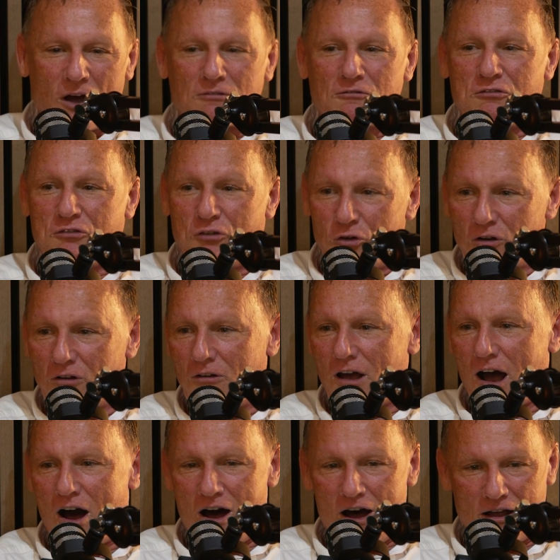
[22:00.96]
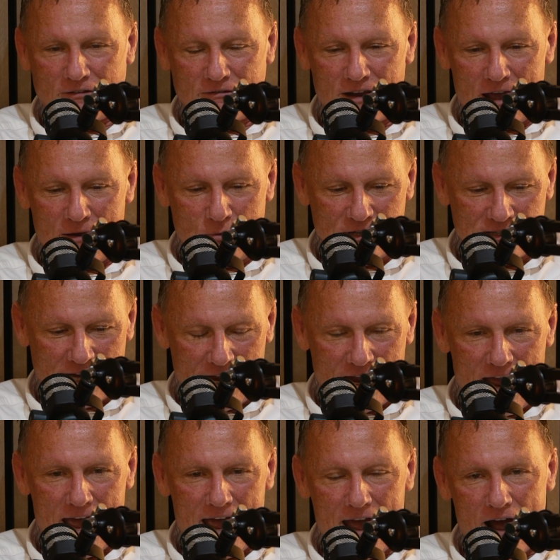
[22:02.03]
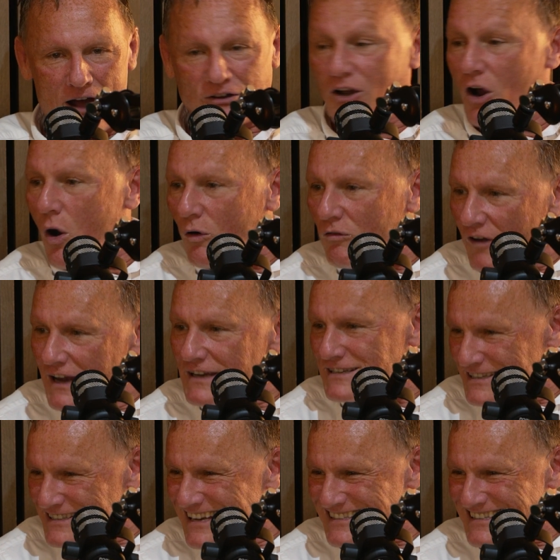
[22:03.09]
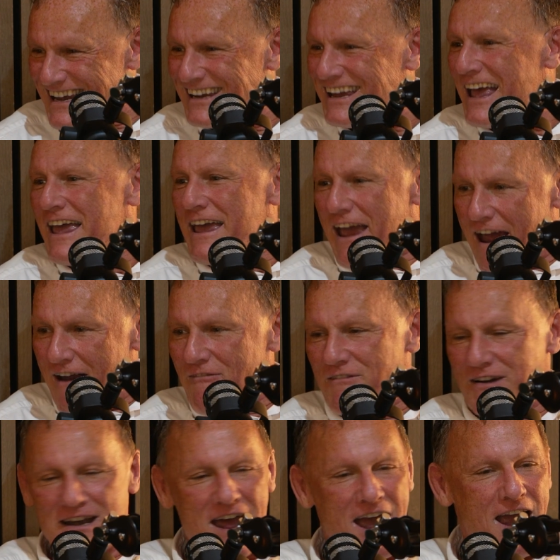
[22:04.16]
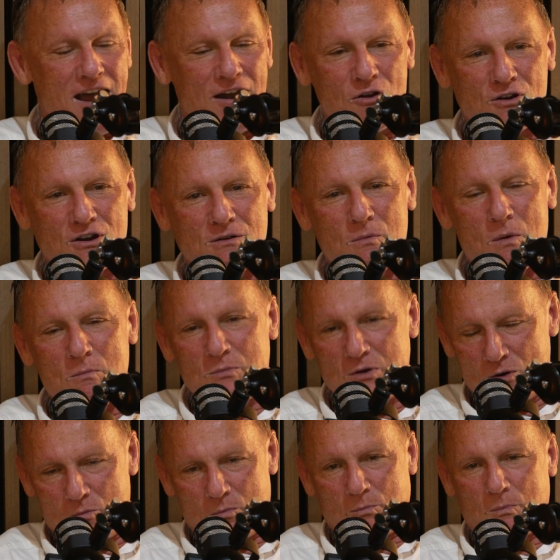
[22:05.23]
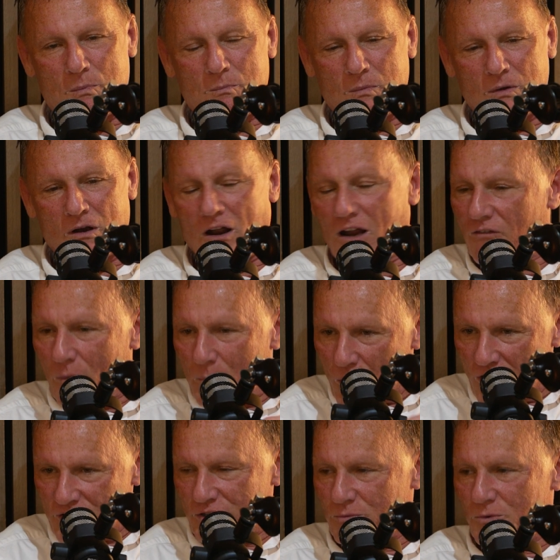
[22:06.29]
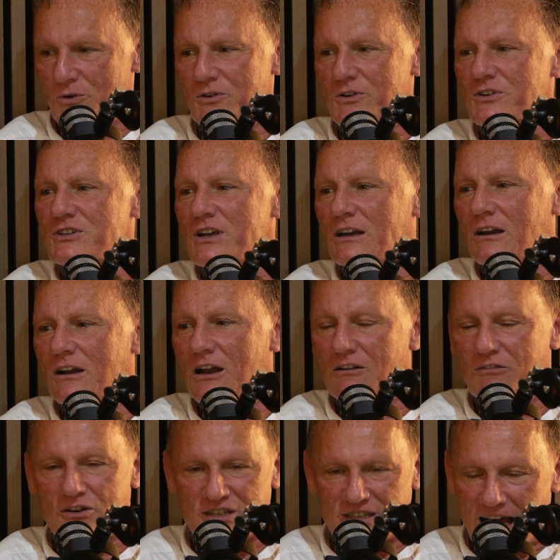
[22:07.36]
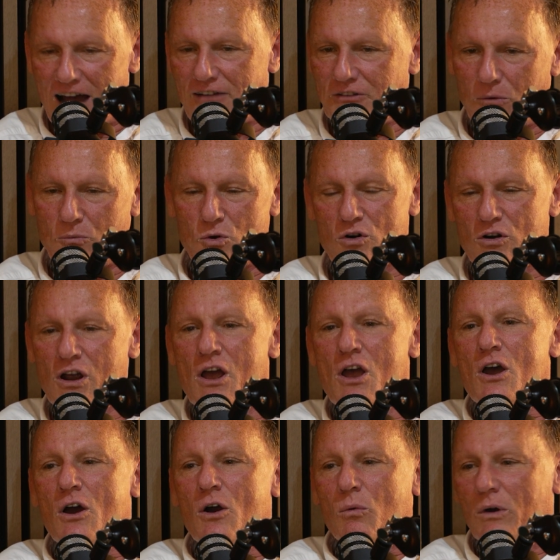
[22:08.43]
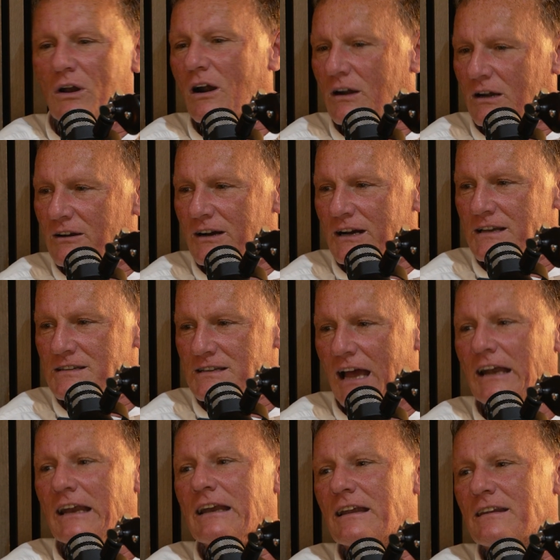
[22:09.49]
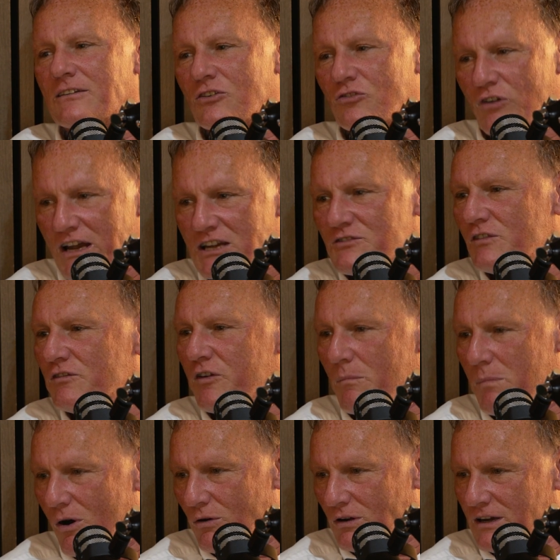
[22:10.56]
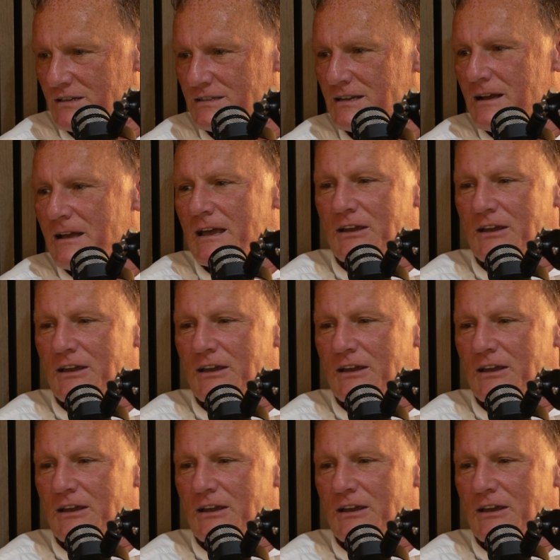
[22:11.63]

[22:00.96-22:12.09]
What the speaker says: not full on, I would say, on the coal face, as they say. Yeah. Every day I look at, a lot of our project workers and a lot of our staff that work with our clients, and it's stressful for both because,